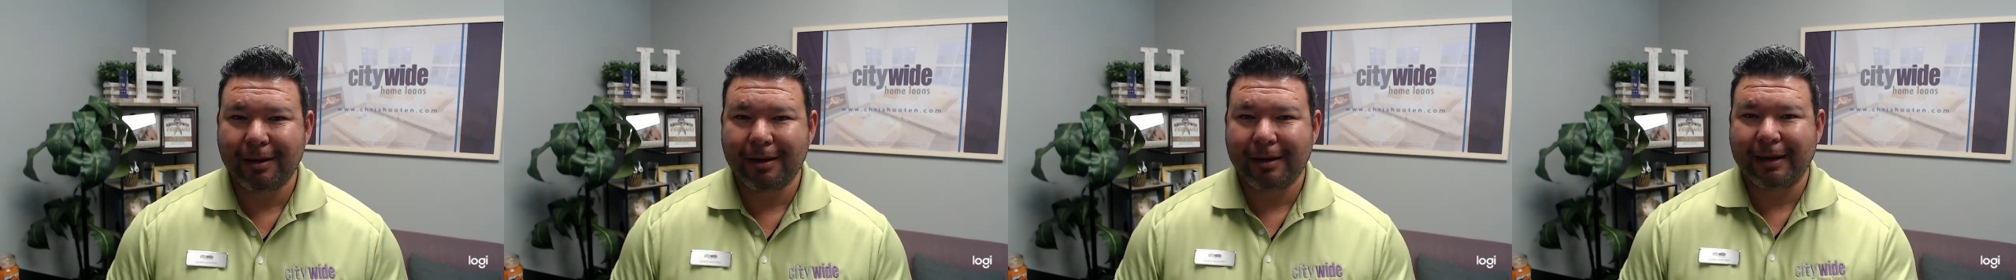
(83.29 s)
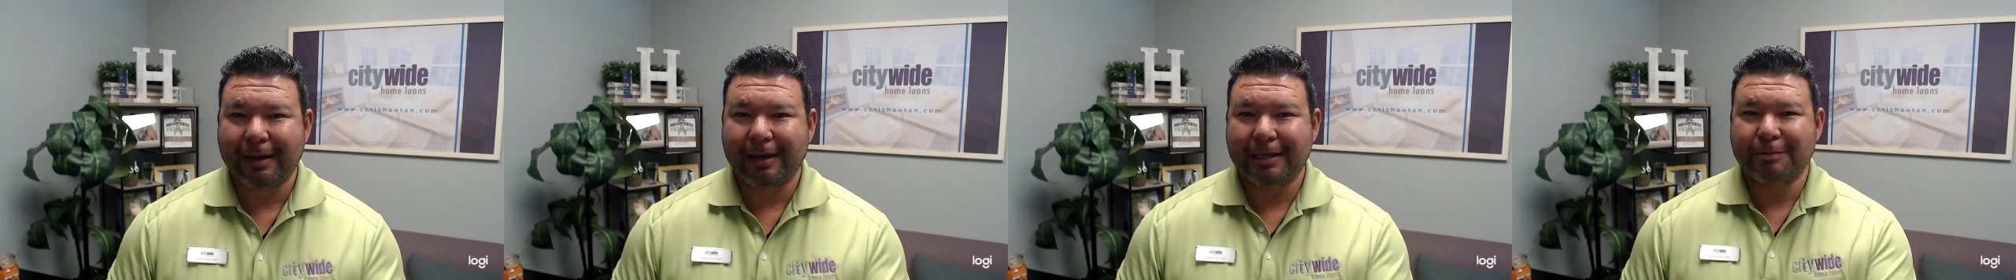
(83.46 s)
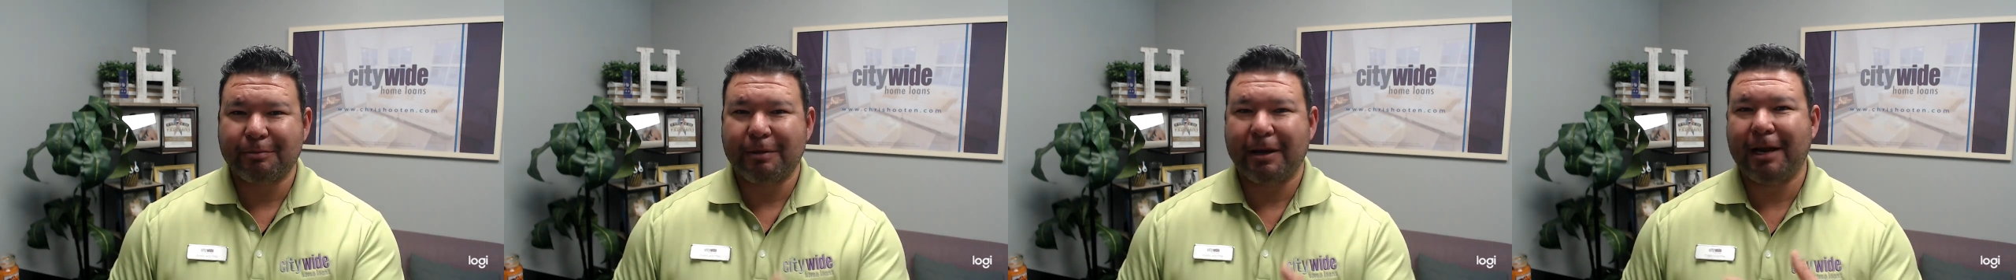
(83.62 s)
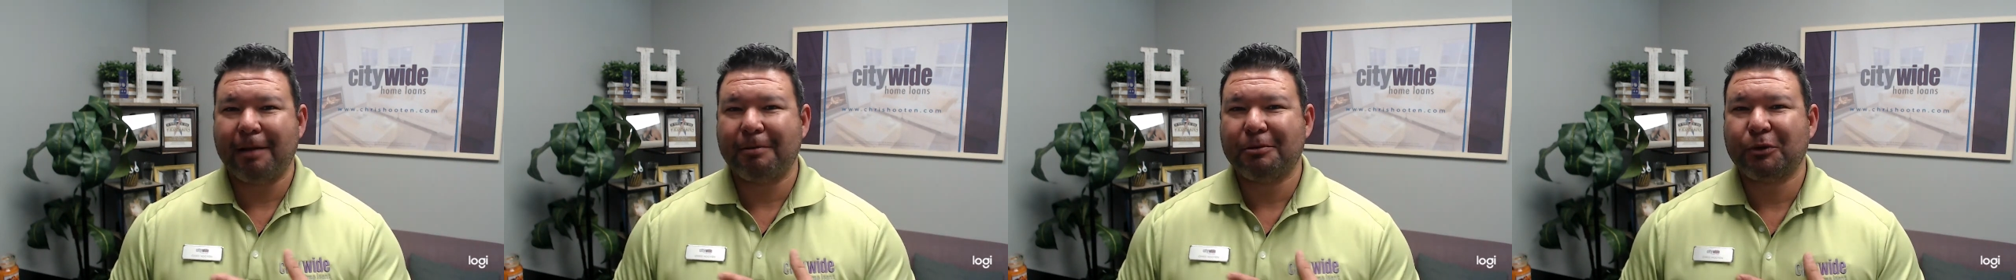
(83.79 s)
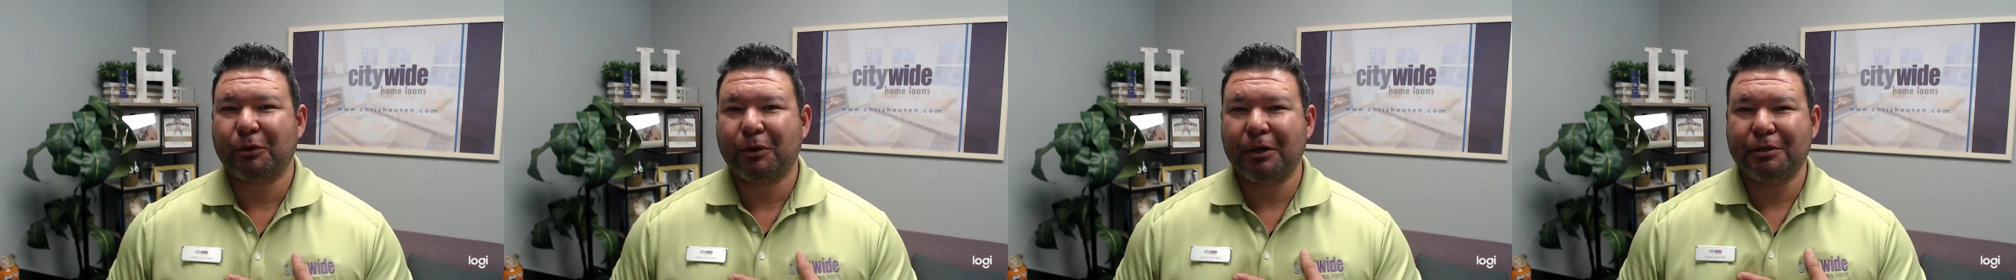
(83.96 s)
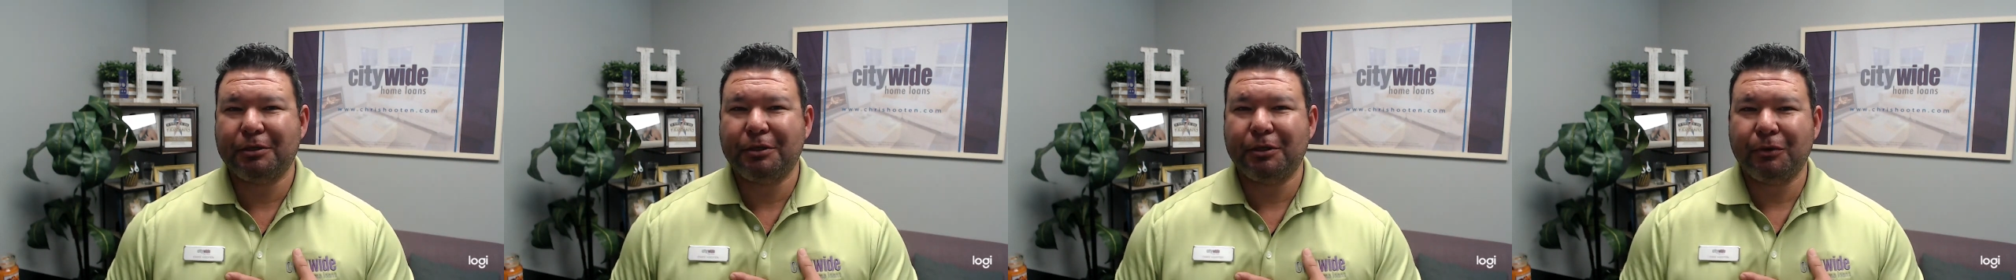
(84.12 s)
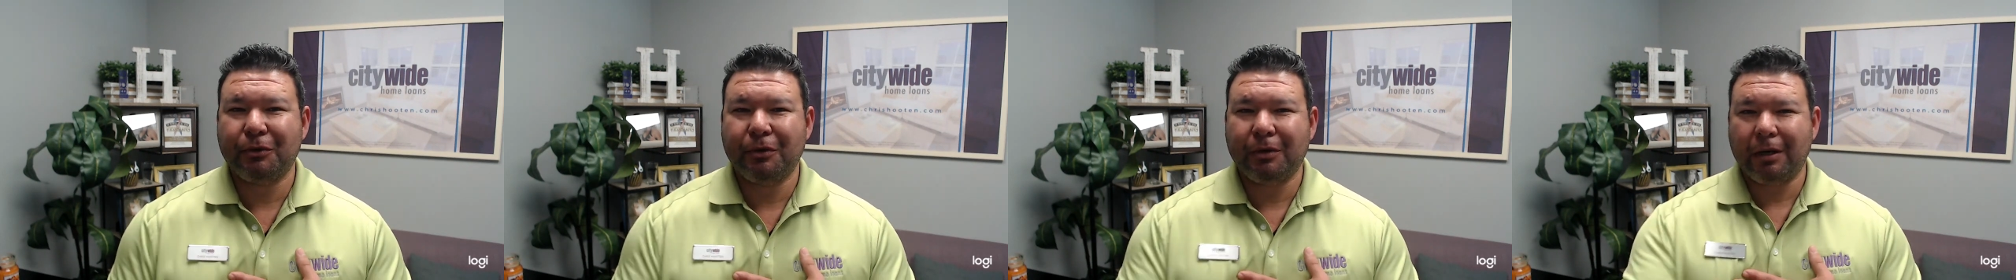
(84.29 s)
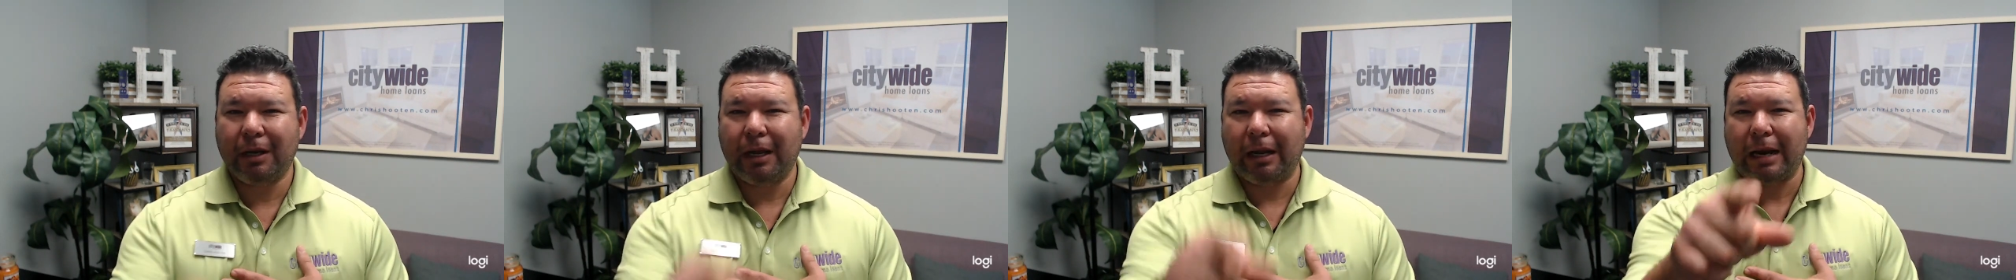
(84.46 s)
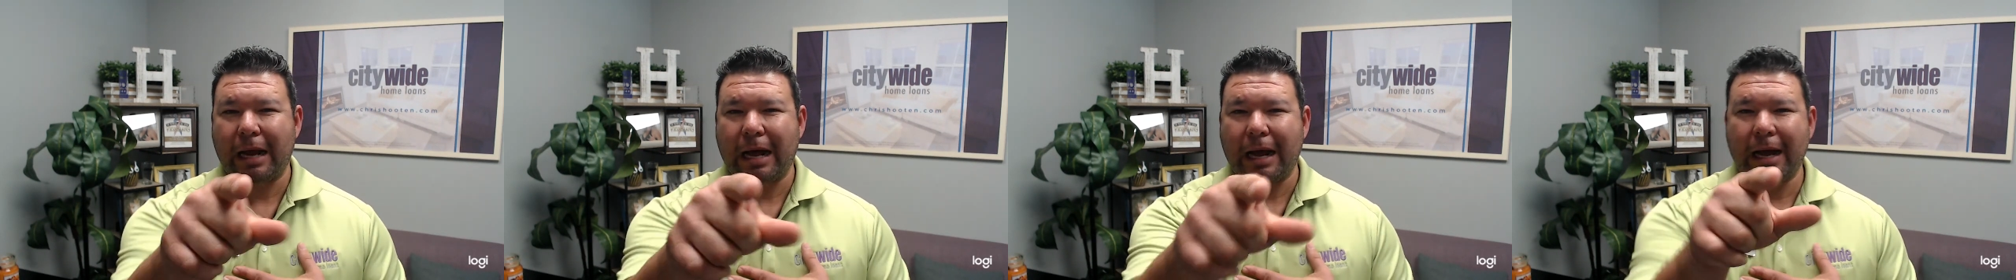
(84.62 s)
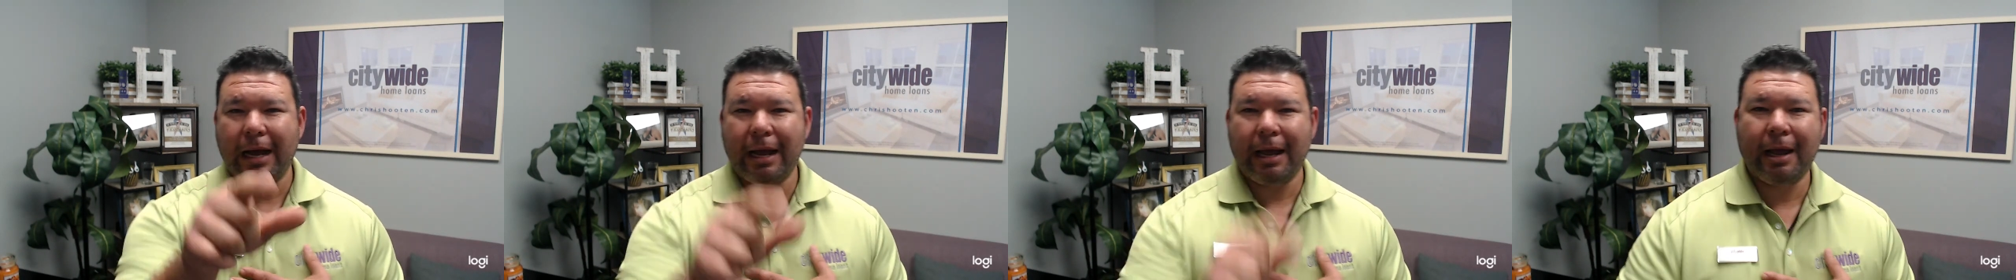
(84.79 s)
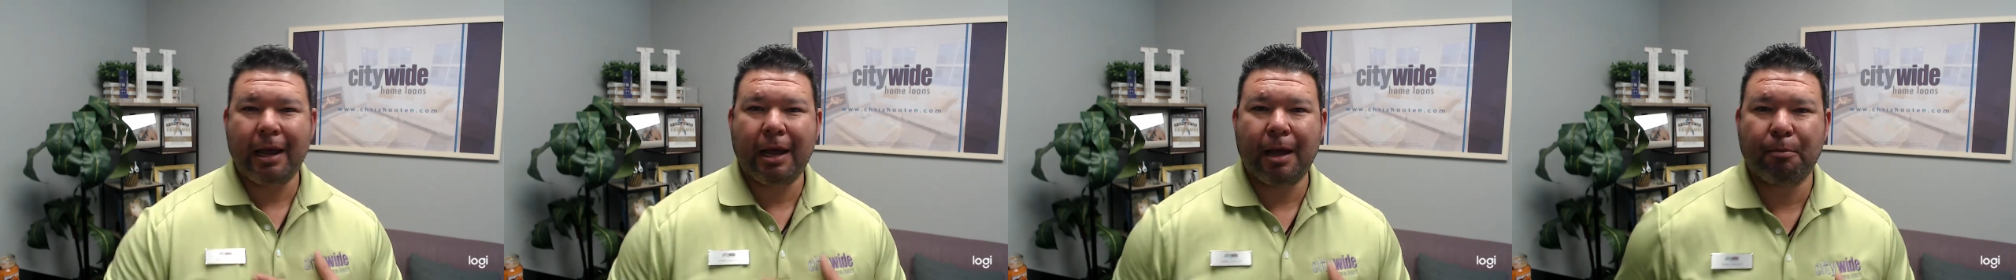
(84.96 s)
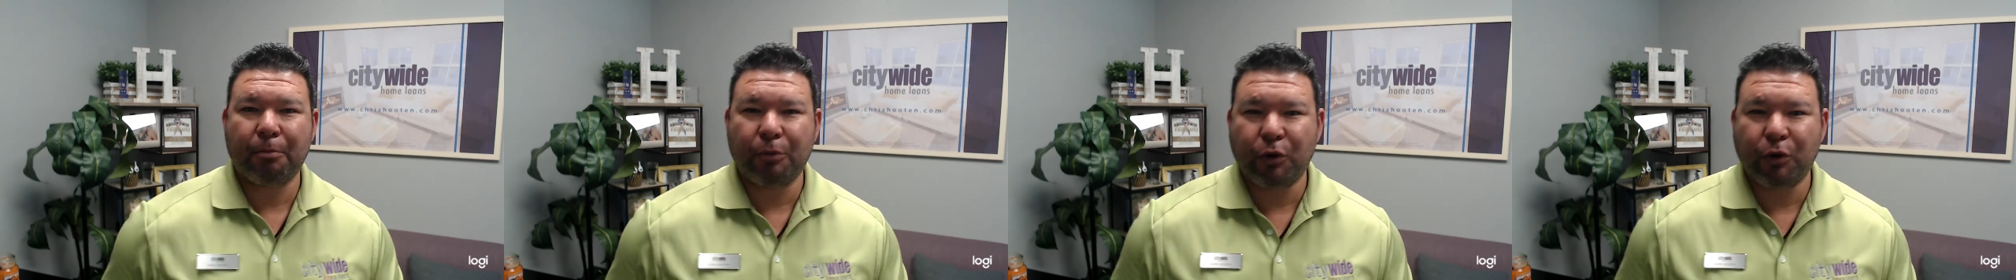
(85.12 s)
Guys, my name is Chris Hooten and I am